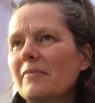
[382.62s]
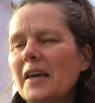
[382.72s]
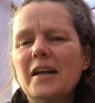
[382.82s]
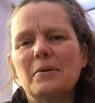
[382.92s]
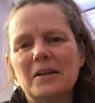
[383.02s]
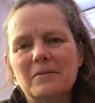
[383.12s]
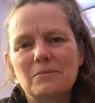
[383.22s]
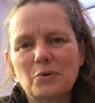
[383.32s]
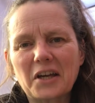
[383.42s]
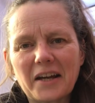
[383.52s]
Anyway,
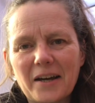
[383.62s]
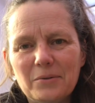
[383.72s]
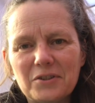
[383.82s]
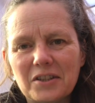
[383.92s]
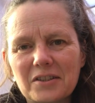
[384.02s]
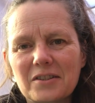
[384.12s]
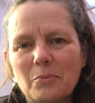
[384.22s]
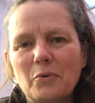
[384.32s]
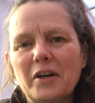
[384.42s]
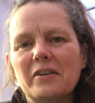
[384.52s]
we'll get it out to you
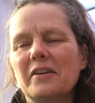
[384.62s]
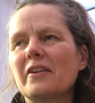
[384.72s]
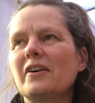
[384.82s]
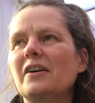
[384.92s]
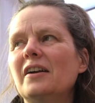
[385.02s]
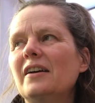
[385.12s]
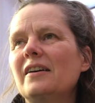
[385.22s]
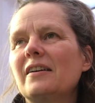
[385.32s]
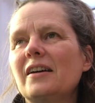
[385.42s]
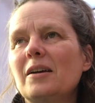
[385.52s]
some way or another,
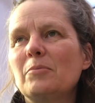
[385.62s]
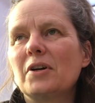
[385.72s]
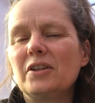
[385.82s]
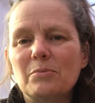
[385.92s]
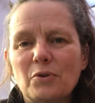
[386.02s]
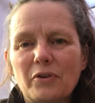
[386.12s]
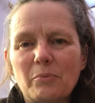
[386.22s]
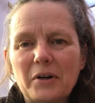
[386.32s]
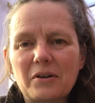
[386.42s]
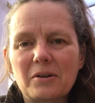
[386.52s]
and you're more than
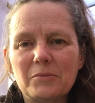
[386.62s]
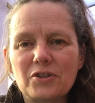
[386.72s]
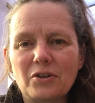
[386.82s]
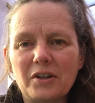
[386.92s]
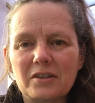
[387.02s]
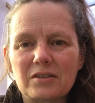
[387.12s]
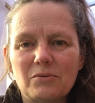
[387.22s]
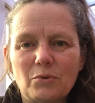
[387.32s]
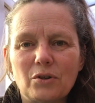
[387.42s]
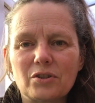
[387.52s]
welcome to join us
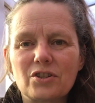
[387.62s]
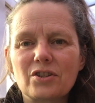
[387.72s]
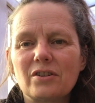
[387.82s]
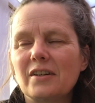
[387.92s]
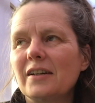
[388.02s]
and watch